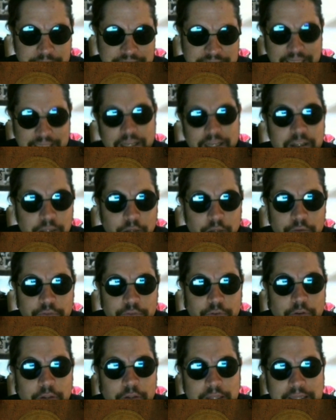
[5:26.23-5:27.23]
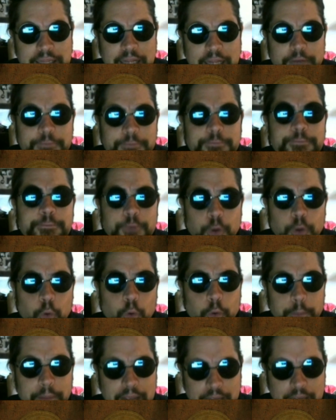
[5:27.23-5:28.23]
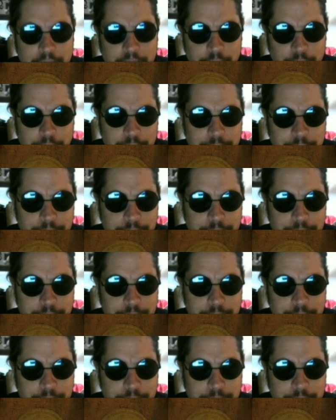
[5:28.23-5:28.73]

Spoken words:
Take a close look at that floor pattern.